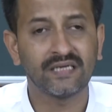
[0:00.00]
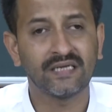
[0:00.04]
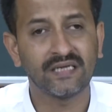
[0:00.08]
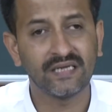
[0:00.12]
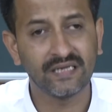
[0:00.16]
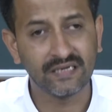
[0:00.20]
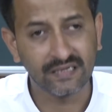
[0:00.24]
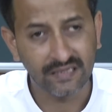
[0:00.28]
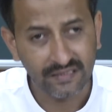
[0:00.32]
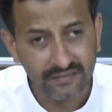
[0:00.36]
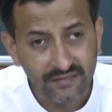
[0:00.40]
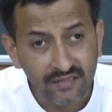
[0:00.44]

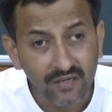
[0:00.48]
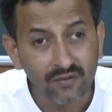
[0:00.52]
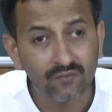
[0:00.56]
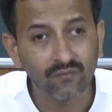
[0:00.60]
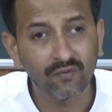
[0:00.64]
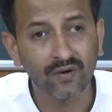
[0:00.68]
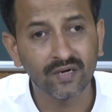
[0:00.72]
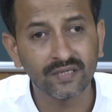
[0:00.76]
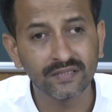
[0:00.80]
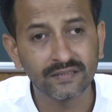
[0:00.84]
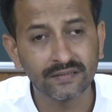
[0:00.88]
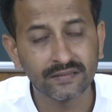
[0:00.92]
In other
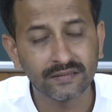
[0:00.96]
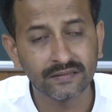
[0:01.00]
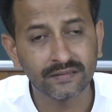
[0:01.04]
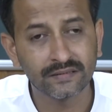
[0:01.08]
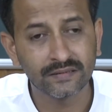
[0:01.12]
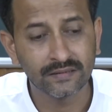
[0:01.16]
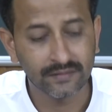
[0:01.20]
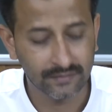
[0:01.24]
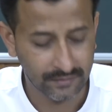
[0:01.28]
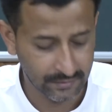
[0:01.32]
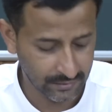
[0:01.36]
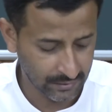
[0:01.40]

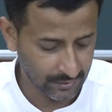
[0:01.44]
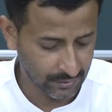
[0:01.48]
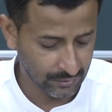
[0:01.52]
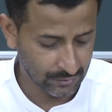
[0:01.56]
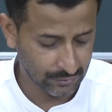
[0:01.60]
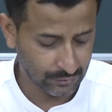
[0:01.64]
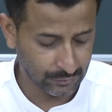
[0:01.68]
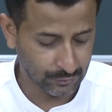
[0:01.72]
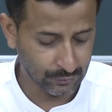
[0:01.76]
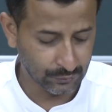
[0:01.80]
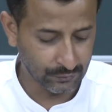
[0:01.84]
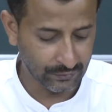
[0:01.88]
words,
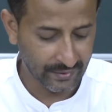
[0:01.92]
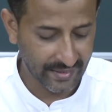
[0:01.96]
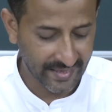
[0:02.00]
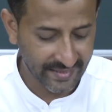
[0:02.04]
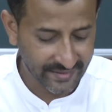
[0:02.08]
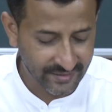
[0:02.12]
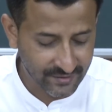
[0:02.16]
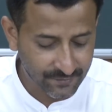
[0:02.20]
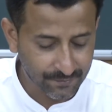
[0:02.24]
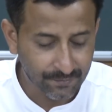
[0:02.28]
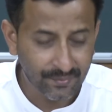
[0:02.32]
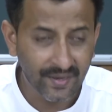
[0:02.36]
to
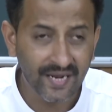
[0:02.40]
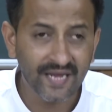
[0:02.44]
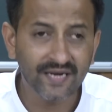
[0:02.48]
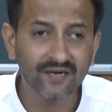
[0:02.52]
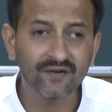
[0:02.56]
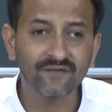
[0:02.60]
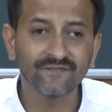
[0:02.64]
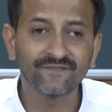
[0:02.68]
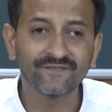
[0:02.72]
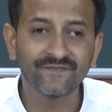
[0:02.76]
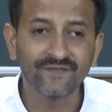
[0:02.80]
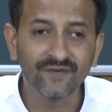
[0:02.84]
explain
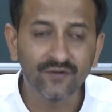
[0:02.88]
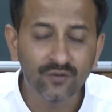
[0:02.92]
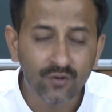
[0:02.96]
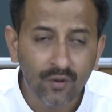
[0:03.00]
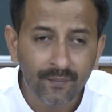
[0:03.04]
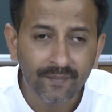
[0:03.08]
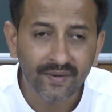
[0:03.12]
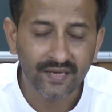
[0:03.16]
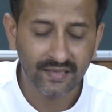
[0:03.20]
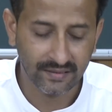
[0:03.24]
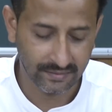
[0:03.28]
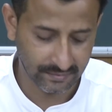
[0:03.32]
a
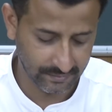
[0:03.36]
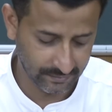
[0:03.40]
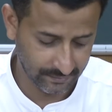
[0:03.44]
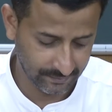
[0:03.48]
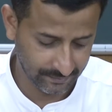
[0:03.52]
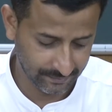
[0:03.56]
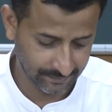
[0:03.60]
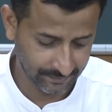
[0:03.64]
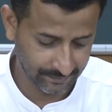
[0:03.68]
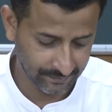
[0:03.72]
phenomenon